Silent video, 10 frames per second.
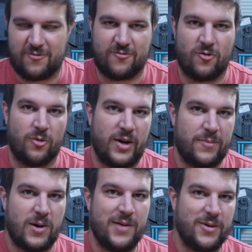for my
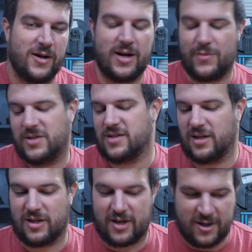primary and my
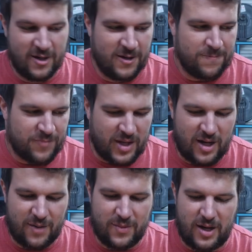secondary.
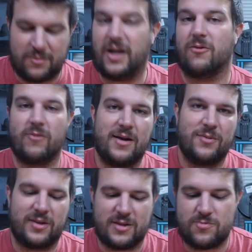I'm kind of
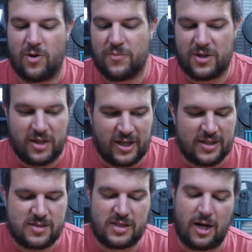rambling at this point, but you can kind
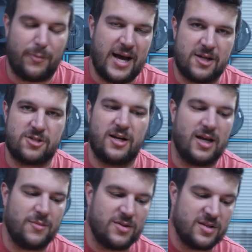of see how passionate I
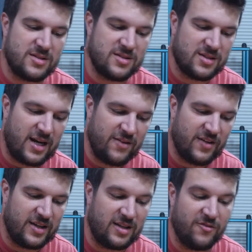am, and this is kind of
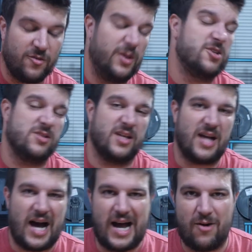like the information that
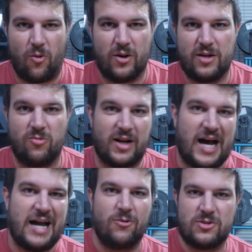I wanted when
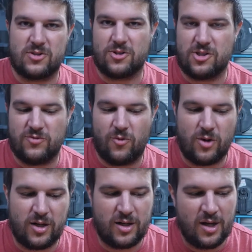I was searching
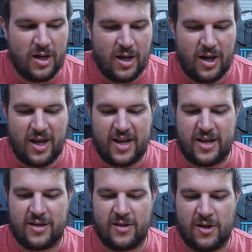for it.
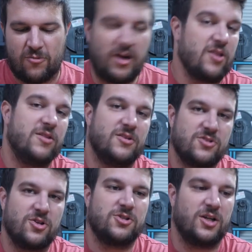And rather than
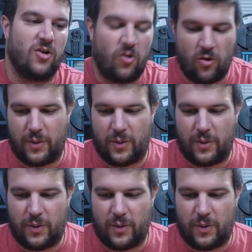searching a whole